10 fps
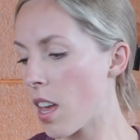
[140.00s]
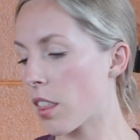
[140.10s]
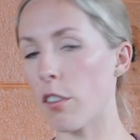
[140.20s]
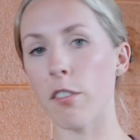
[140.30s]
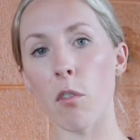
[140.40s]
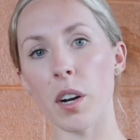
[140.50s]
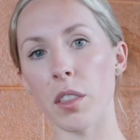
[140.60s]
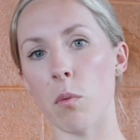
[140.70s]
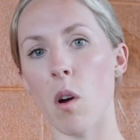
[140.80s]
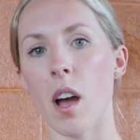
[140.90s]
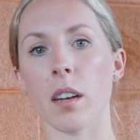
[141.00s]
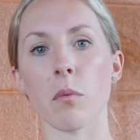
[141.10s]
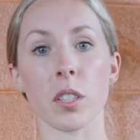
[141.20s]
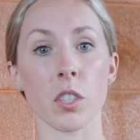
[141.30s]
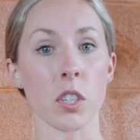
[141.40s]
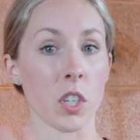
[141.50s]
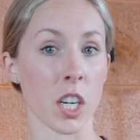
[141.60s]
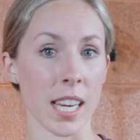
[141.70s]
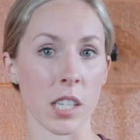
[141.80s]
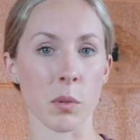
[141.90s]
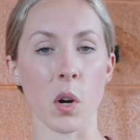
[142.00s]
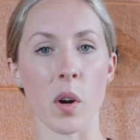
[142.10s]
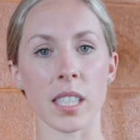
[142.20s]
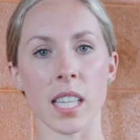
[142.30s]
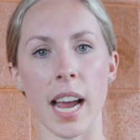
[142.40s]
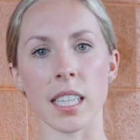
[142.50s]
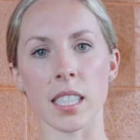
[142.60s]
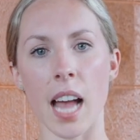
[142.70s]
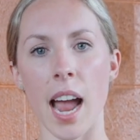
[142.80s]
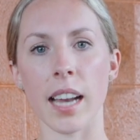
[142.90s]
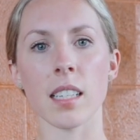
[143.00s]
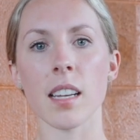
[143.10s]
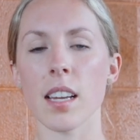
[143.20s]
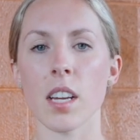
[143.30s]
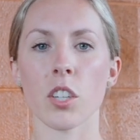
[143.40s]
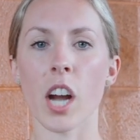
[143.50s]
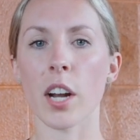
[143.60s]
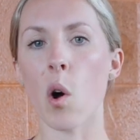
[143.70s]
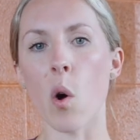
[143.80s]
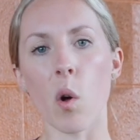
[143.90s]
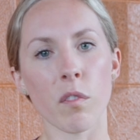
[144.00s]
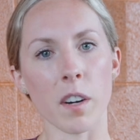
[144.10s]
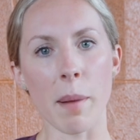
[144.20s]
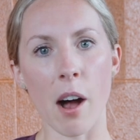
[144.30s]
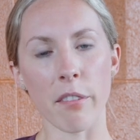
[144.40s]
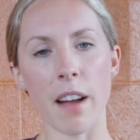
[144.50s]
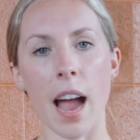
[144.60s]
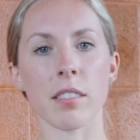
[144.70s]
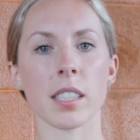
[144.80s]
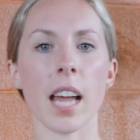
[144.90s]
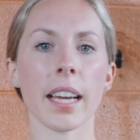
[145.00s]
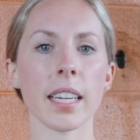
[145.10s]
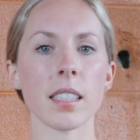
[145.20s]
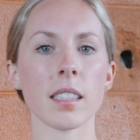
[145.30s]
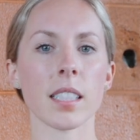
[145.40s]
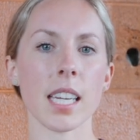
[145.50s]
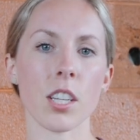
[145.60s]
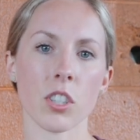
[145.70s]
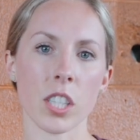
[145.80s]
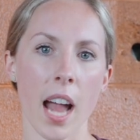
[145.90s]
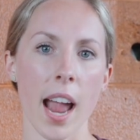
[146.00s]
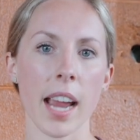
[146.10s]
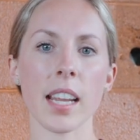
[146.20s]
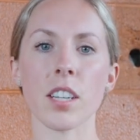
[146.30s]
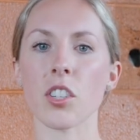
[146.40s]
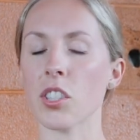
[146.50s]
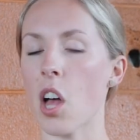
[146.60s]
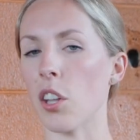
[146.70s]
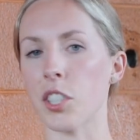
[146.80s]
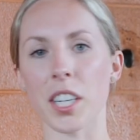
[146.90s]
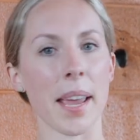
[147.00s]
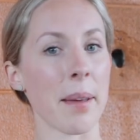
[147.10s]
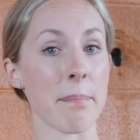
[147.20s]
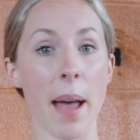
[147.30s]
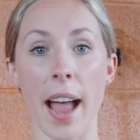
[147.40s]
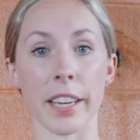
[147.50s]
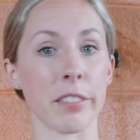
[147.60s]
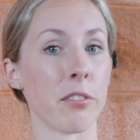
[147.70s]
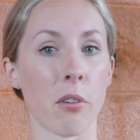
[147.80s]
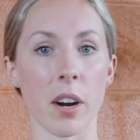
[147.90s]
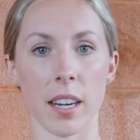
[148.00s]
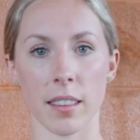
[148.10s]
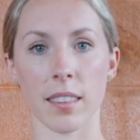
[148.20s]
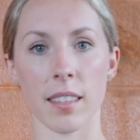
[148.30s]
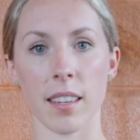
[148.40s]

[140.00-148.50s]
The fourth one, which your knees were going side to side, Try to hold for about five seconds each side and just alternate back and forth.